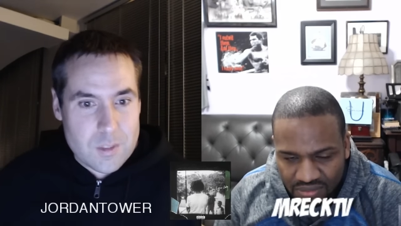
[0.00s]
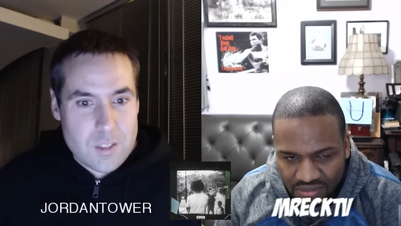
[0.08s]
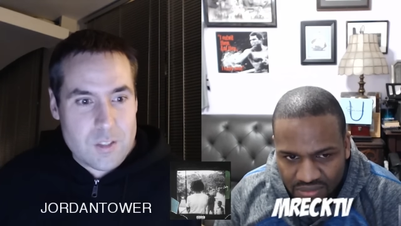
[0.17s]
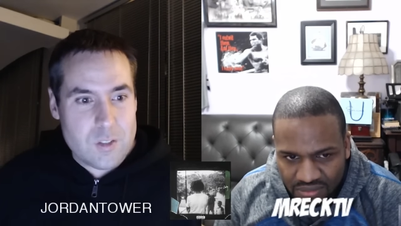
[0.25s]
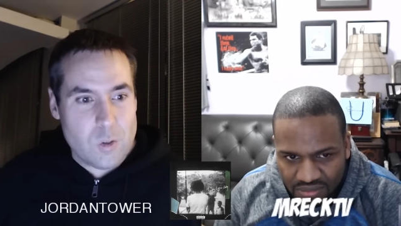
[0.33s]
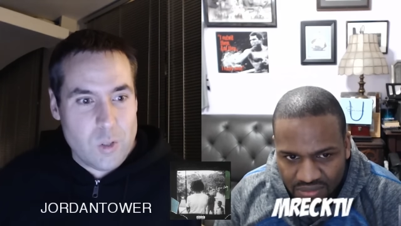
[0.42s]

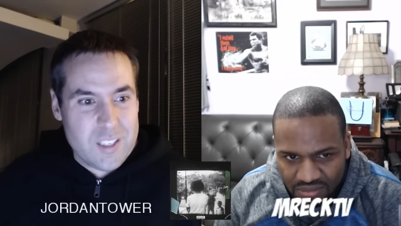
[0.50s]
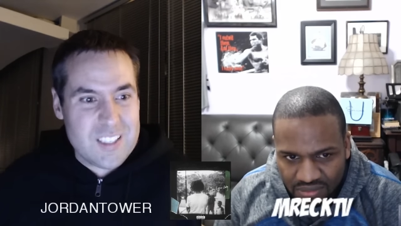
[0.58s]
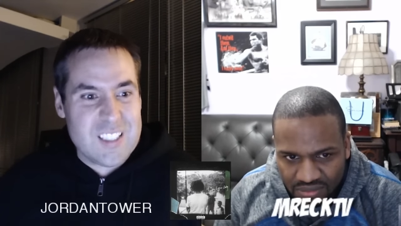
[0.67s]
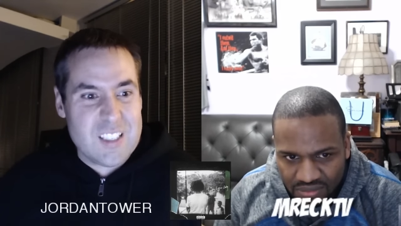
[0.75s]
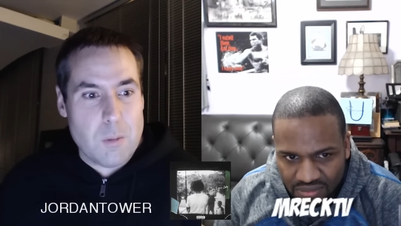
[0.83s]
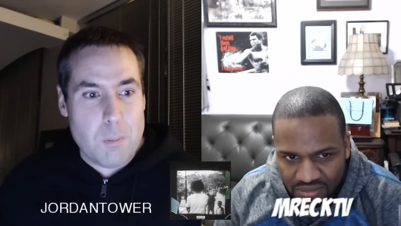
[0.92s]
Speaker 1: to look into
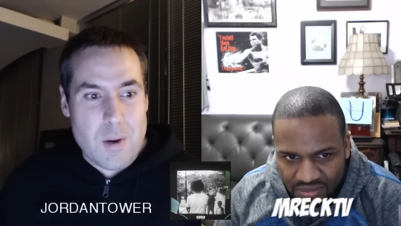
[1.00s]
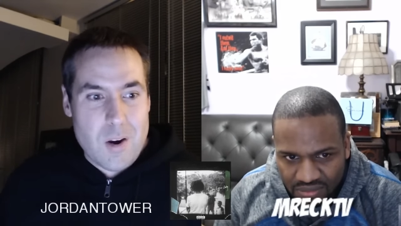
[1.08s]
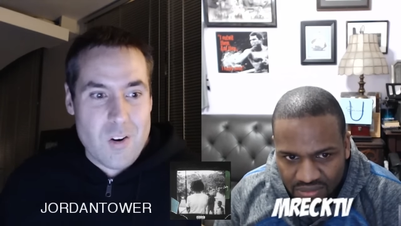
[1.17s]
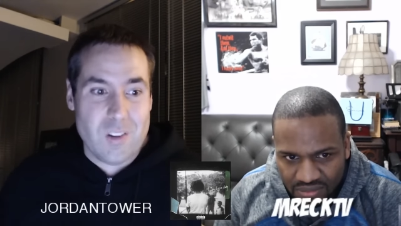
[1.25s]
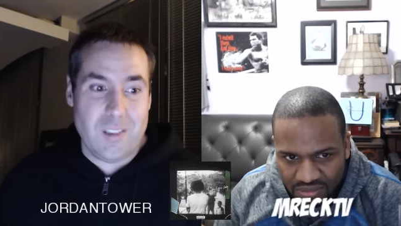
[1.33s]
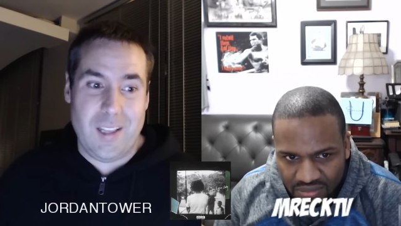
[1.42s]
the
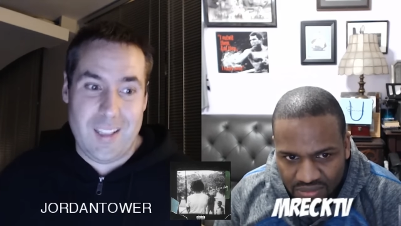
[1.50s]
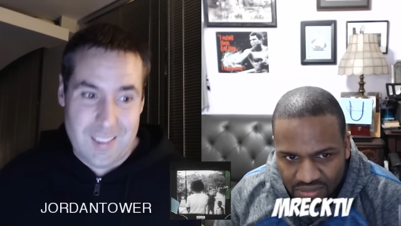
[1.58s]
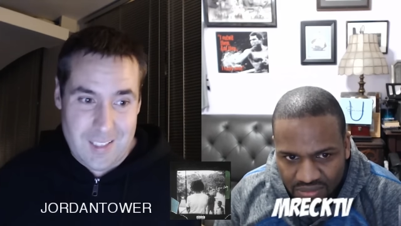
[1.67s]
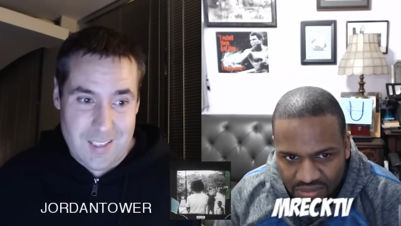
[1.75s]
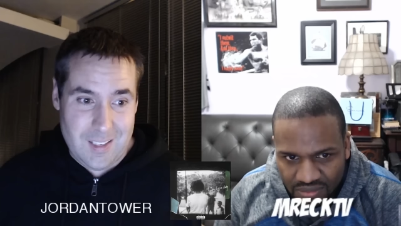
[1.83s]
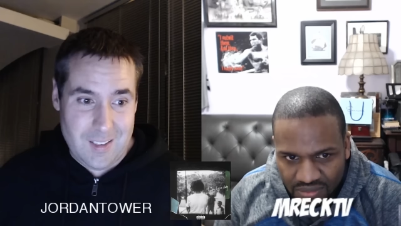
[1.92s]
mirror lately.
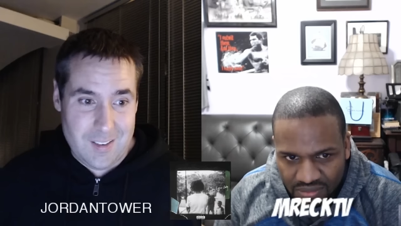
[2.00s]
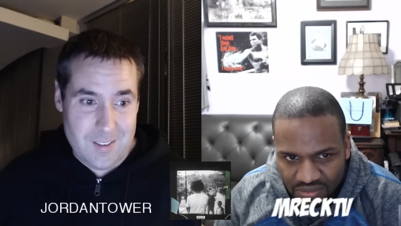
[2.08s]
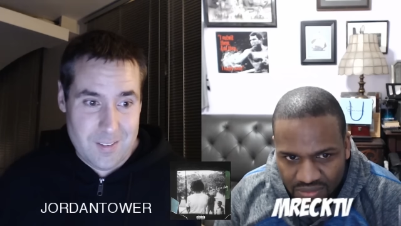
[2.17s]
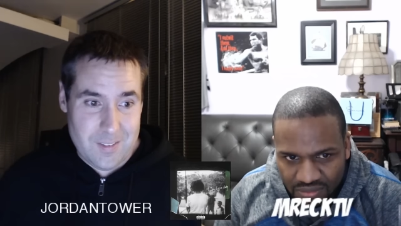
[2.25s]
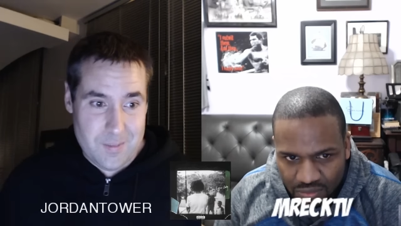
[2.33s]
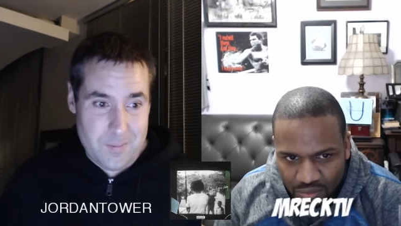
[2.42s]

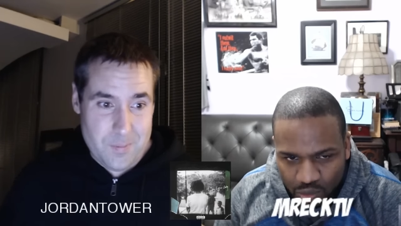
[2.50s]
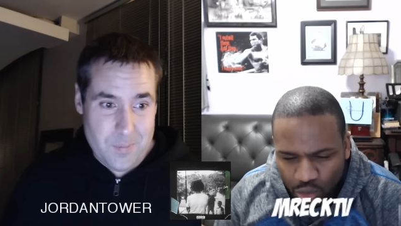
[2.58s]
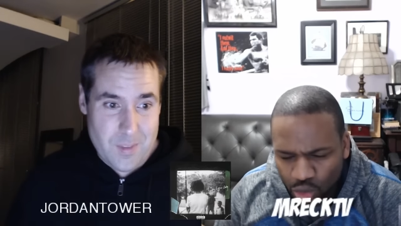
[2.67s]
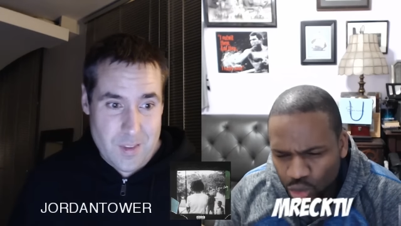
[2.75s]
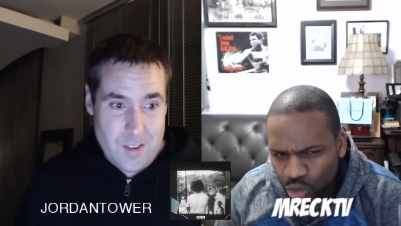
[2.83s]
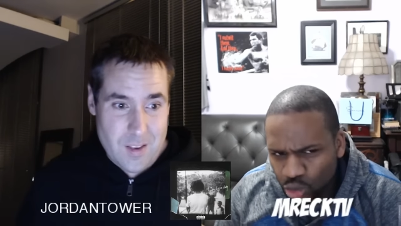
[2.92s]

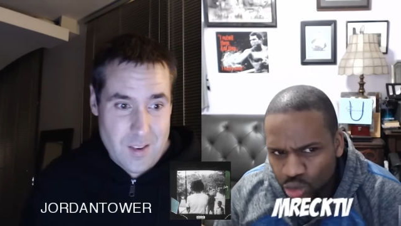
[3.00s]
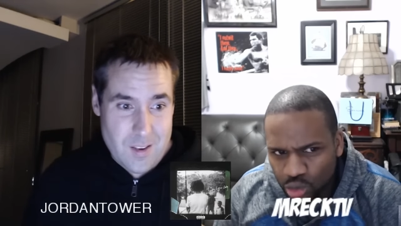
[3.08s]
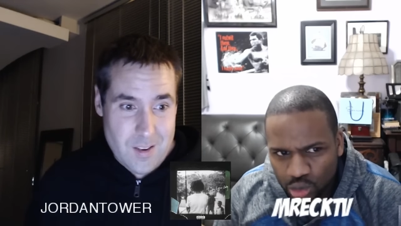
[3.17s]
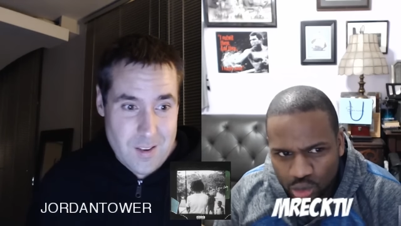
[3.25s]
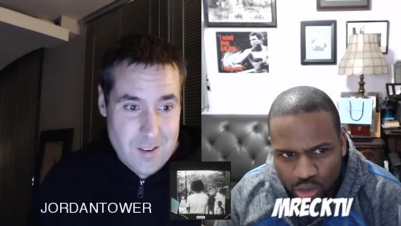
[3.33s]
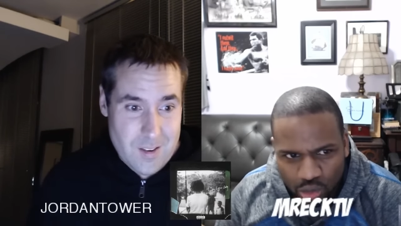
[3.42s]
Woo!
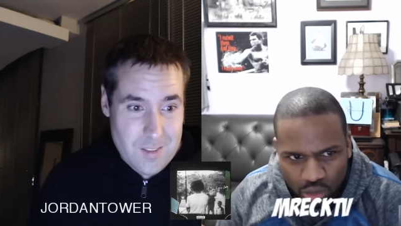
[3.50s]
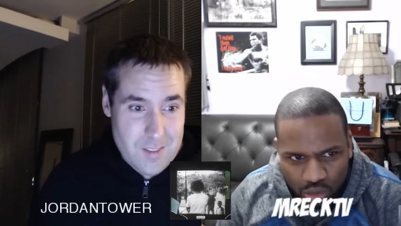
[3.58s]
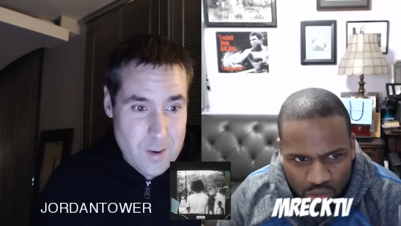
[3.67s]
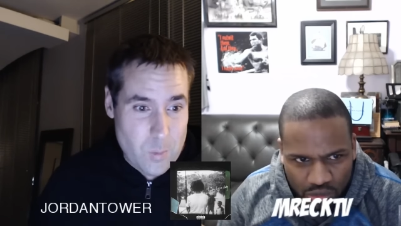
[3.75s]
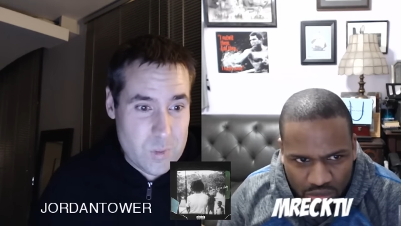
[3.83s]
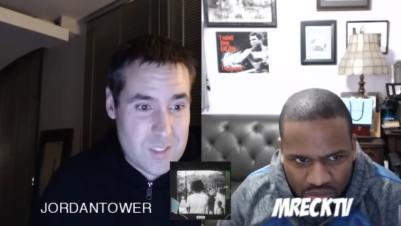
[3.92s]
There
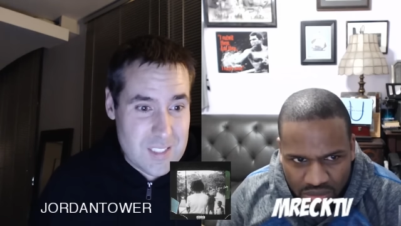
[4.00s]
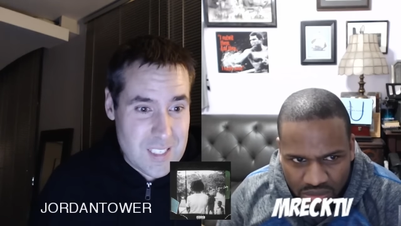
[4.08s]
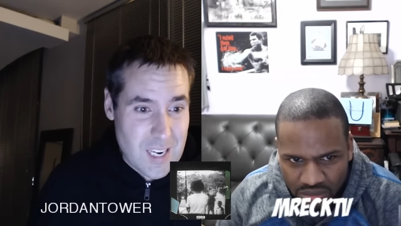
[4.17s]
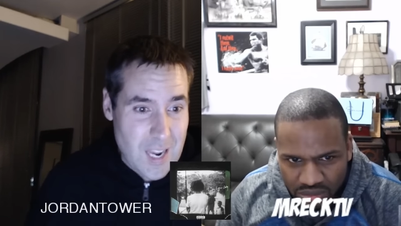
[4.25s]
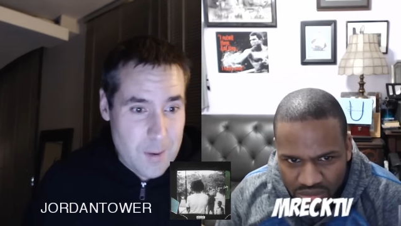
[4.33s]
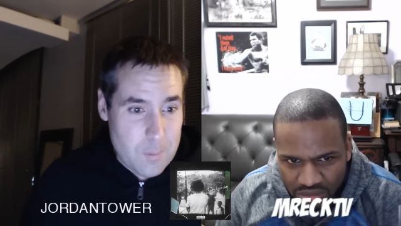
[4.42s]
was a
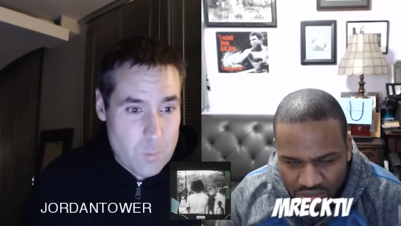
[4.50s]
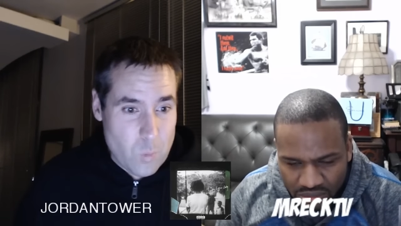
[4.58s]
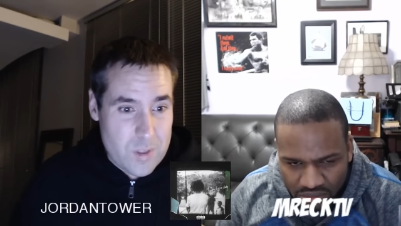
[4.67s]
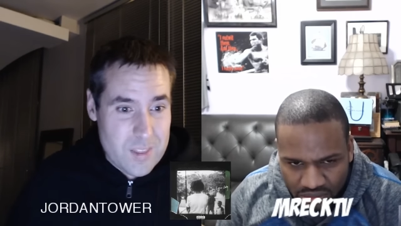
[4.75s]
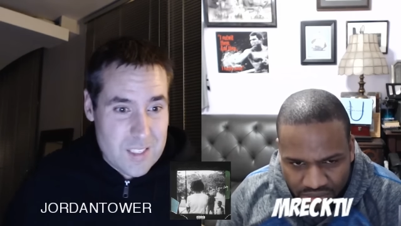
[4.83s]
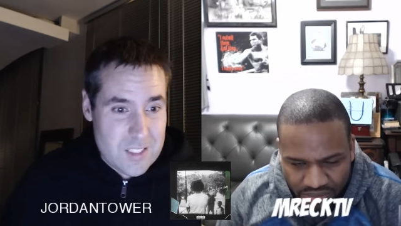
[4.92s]
time when
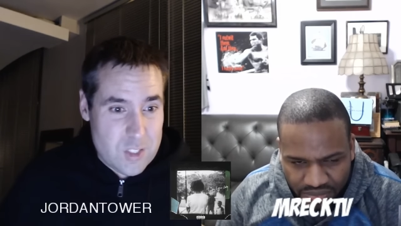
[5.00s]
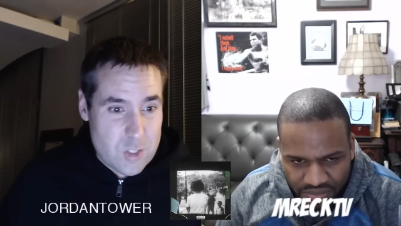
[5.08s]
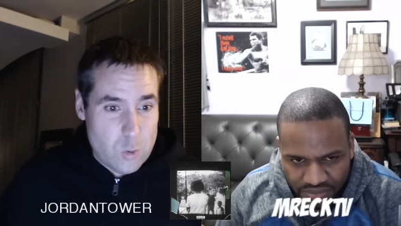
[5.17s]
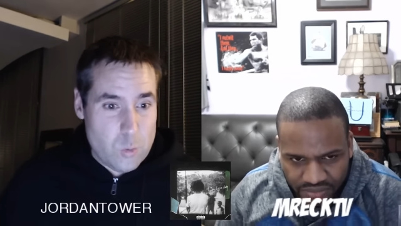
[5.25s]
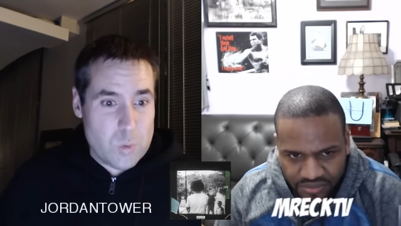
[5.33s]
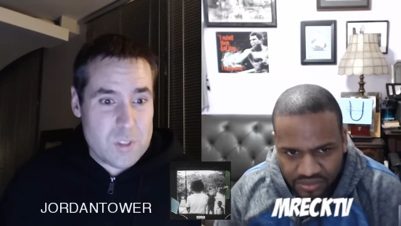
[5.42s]
this
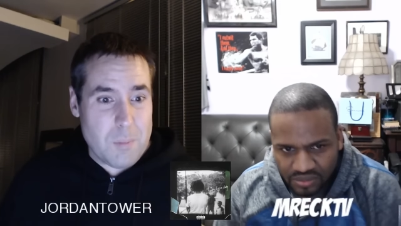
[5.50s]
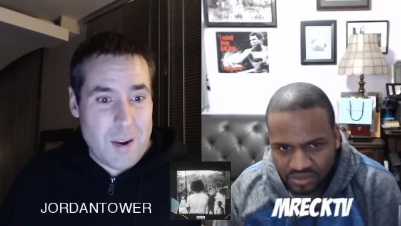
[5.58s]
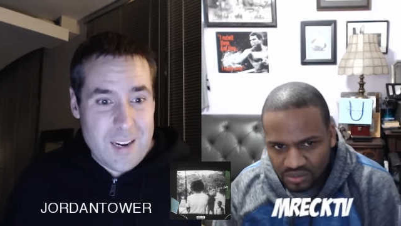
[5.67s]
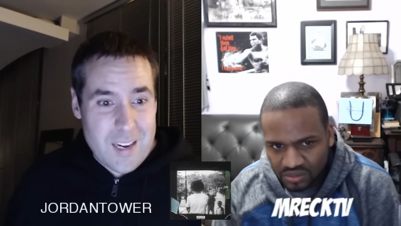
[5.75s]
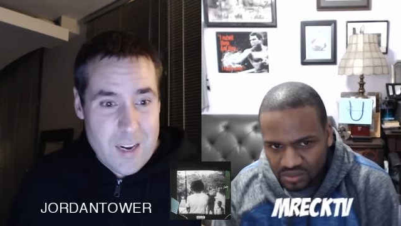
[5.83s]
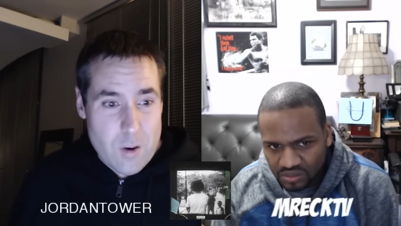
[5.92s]
dude was my
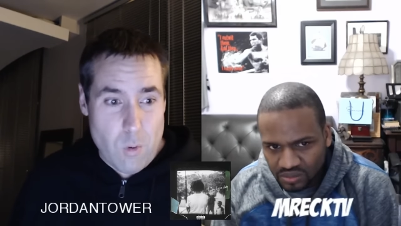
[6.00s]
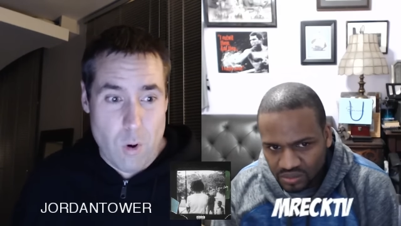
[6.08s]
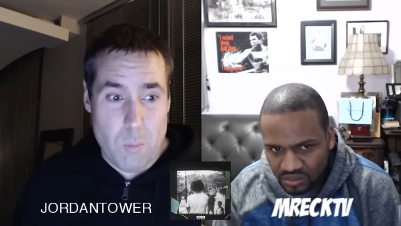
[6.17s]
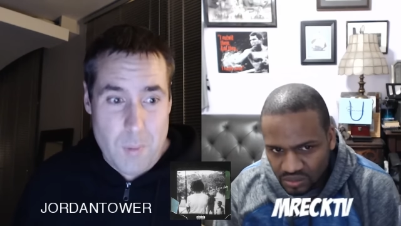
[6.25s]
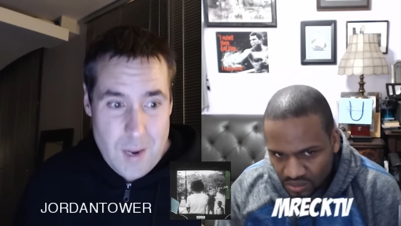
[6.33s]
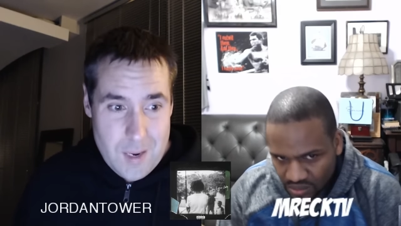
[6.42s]
hero,
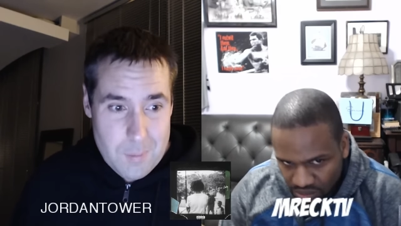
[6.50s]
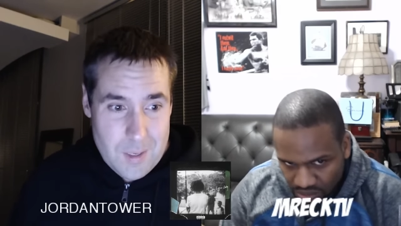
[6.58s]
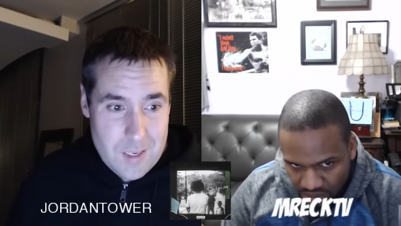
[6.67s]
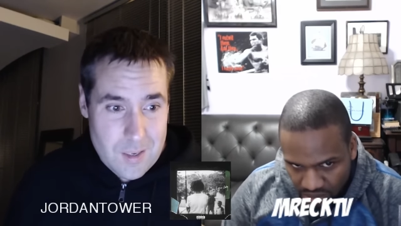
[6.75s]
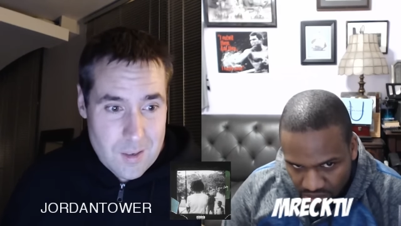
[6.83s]
maybe.